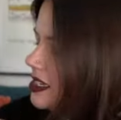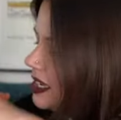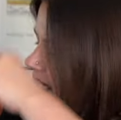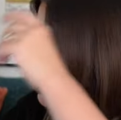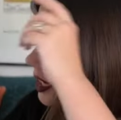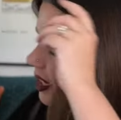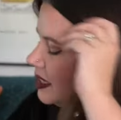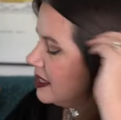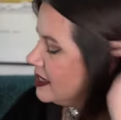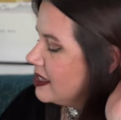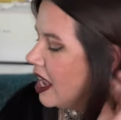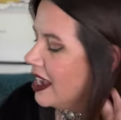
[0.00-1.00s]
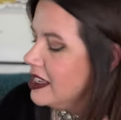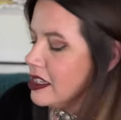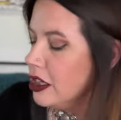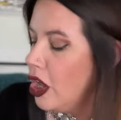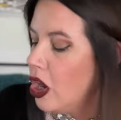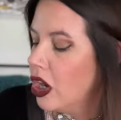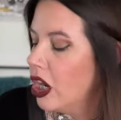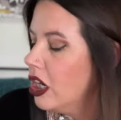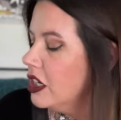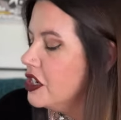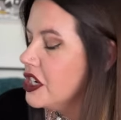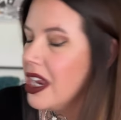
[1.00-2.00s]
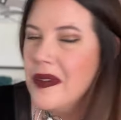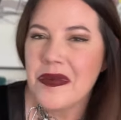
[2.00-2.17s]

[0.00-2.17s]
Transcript: tee. It's a size large.